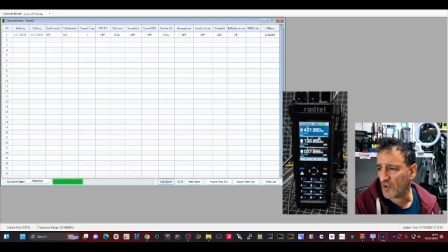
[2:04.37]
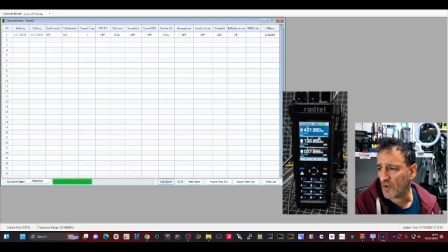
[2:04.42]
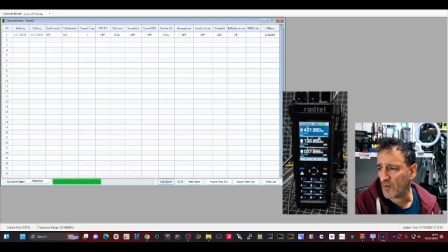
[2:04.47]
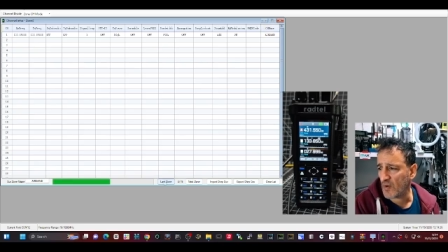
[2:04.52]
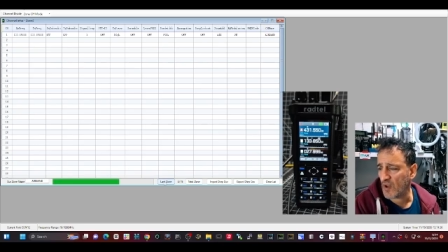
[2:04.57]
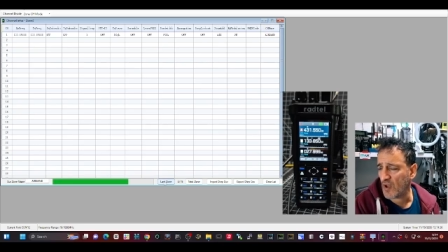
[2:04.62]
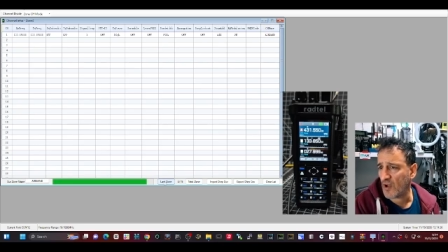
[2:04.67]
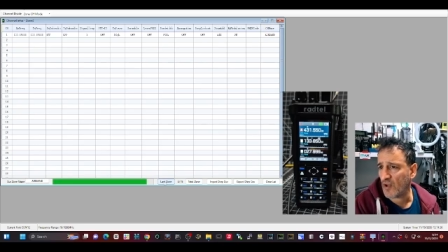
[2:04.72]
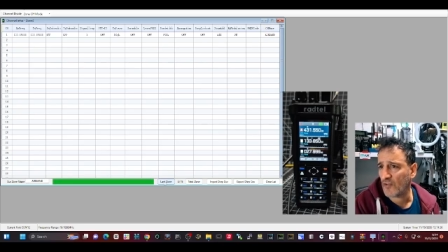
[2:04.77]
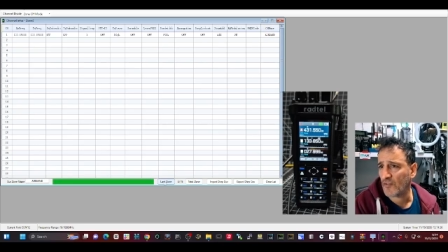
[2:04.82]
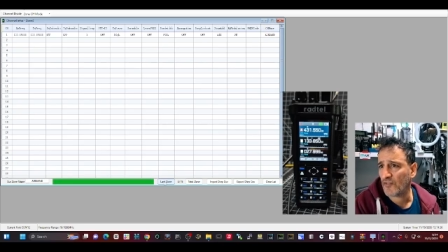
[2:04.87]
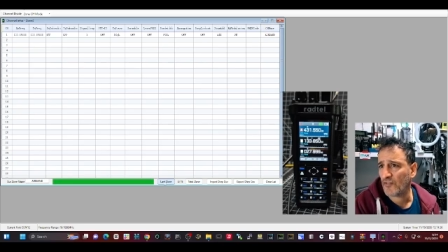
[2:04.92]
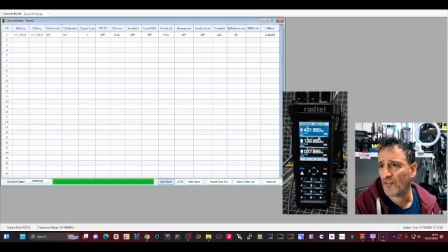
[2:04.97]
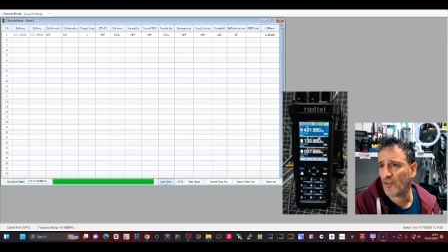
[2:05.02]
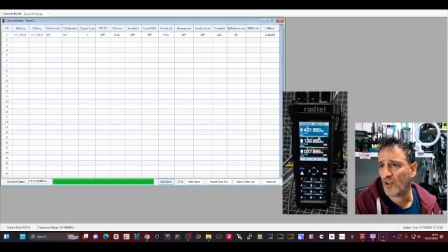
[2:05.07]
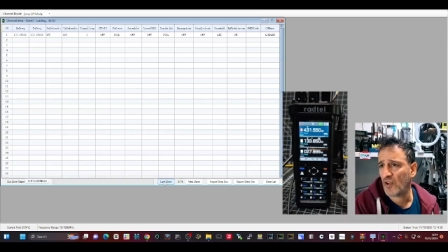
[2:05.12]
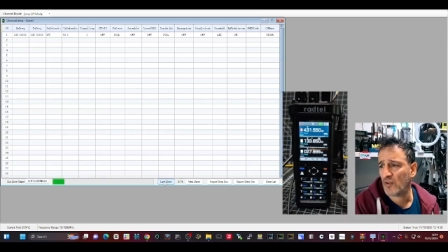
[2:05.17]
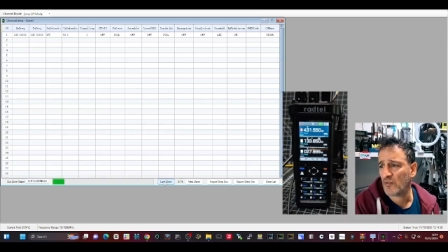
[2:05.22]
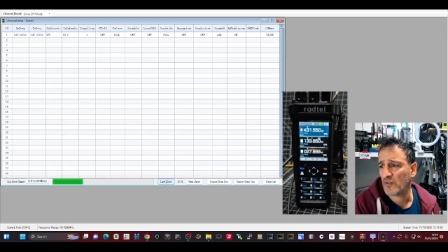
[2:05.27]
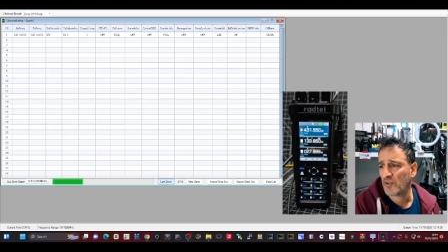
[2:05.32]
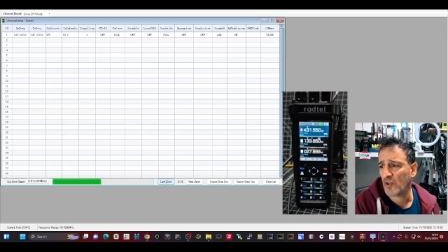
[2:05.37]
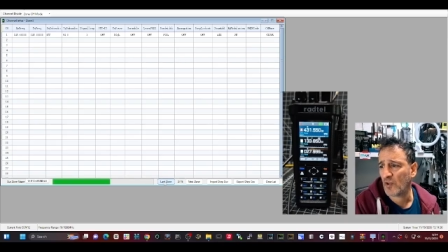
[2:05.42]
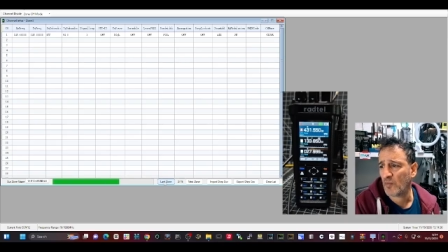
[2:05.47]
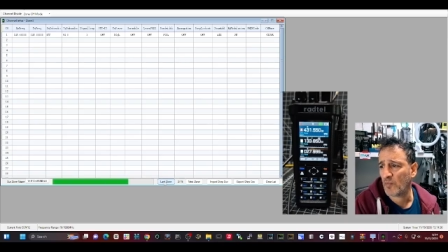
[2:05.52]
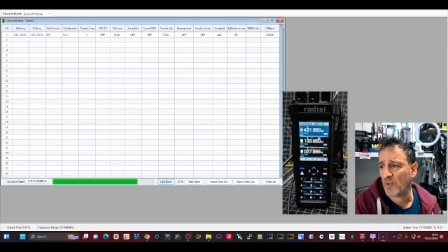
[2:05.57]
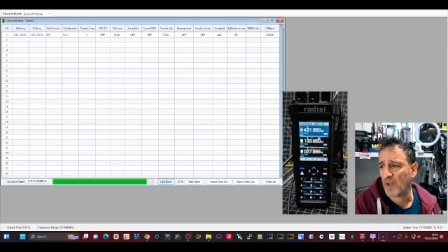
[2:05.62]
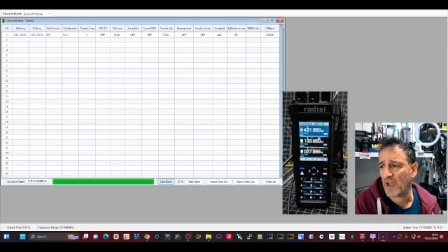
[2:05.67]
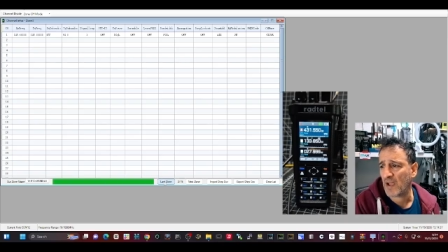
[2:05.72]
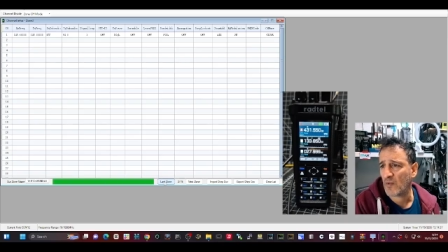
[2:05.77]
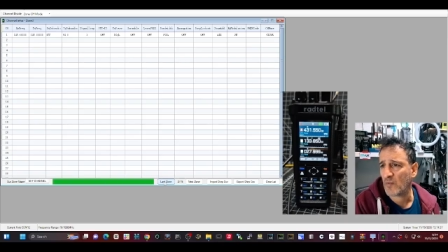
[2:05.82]
go last zone
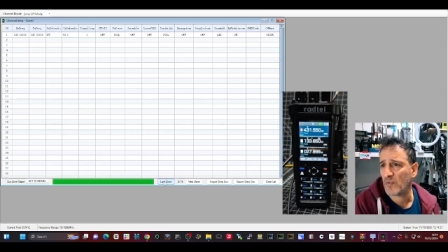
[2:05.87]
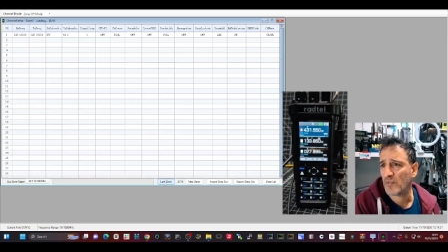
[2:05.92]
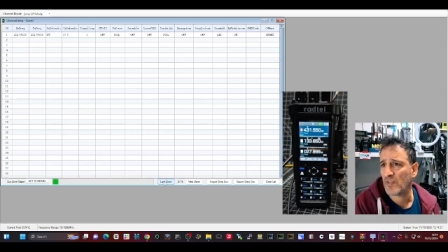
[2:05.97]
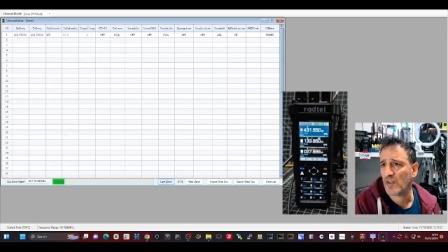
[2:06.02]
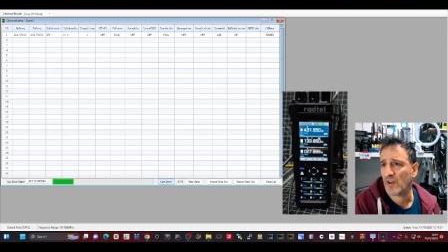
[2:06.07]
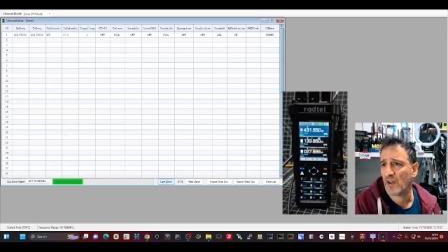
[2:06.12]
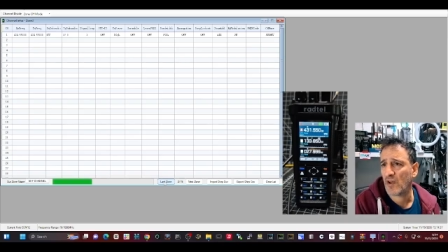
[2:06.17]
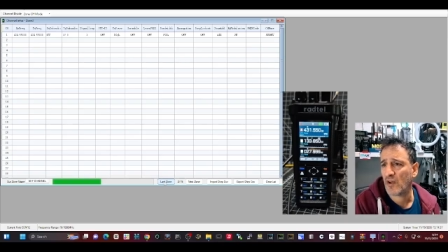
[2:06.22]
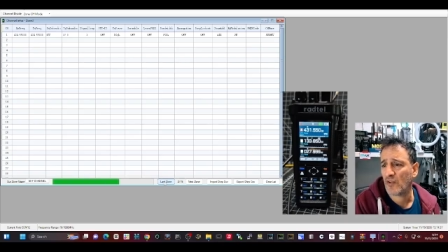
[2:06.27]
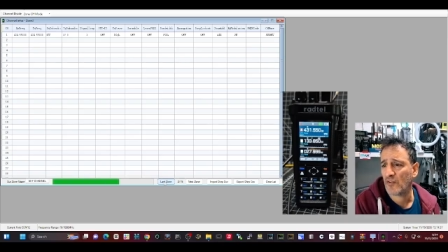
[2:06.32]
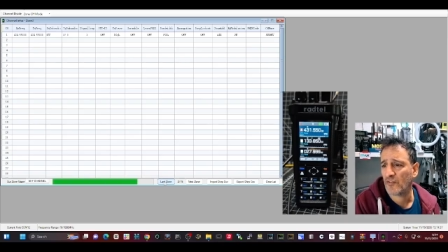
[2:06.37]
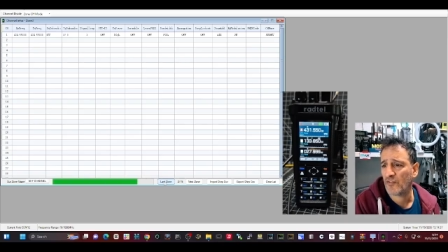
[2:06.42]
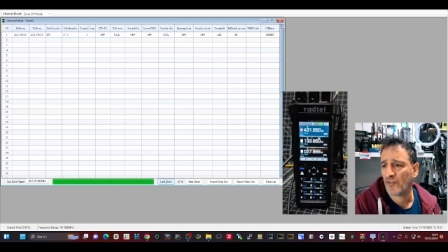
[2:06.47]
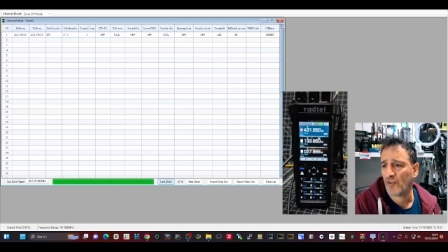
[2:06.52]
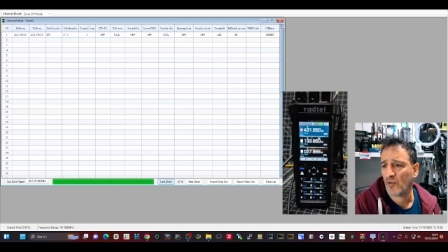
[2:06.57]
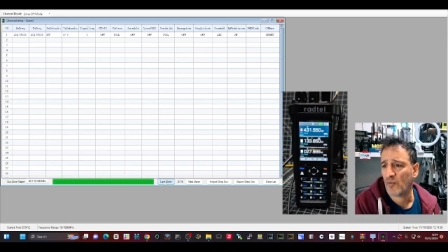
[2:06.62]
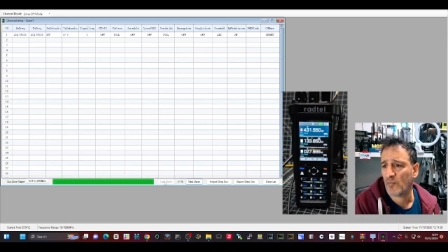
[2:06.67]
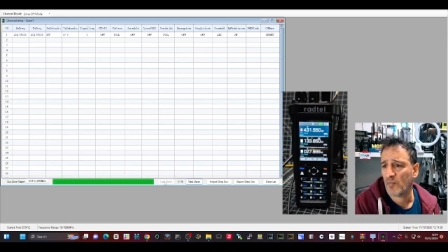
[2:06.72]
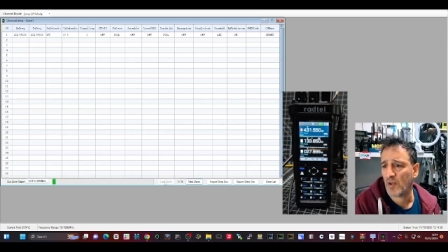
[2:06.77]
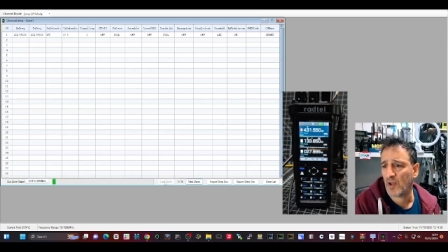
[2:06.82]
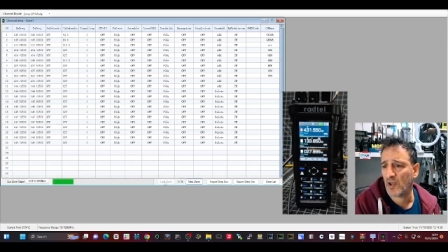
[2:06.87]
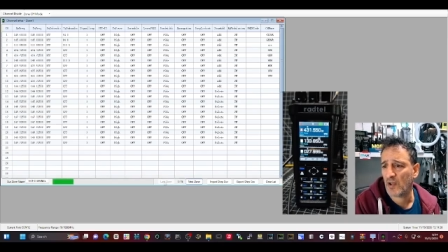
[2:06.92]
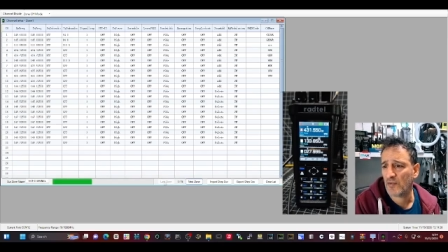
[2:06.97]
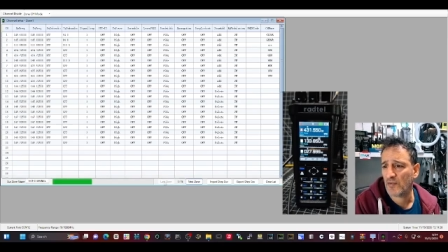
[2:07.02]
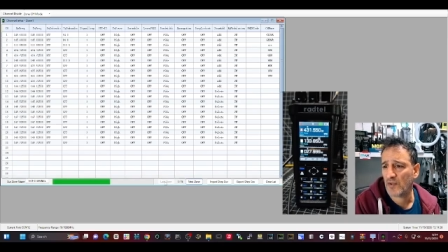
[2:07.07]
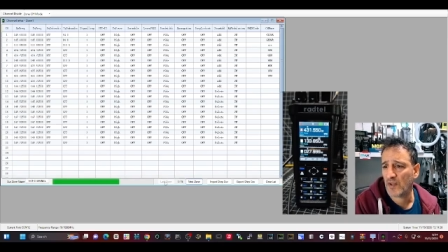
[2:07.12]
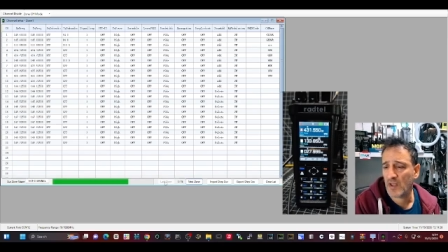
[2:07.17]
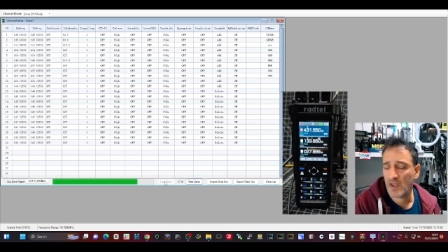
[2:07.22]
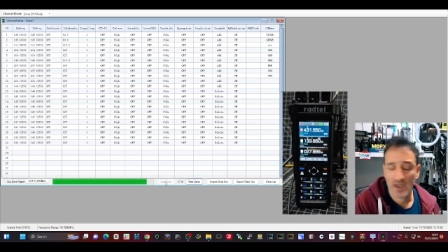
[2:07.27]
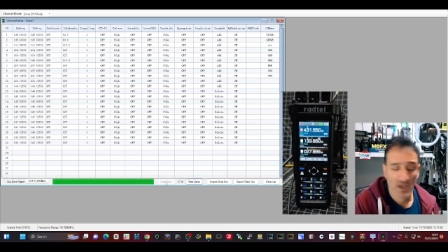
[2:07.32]
go back with the last zone
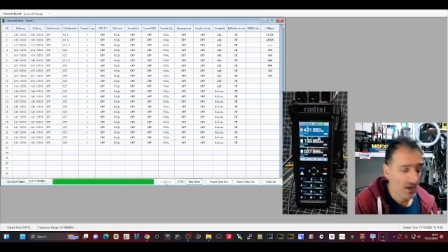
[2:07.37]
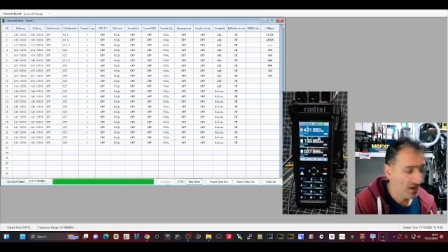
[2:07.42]
button